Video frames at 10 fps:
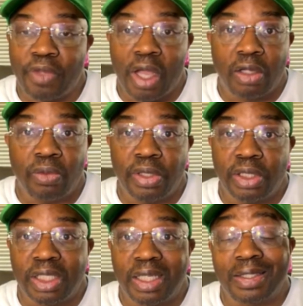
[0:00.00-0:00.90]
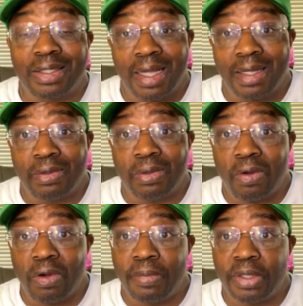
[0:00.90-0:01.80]
all we can say is thank you,
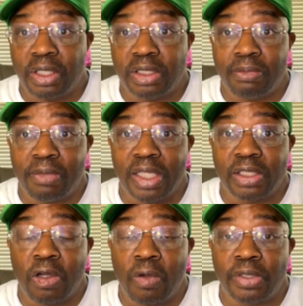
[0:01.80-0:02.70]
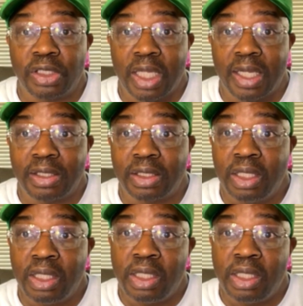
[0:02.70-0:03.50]
Lord, because he makes no mistakes.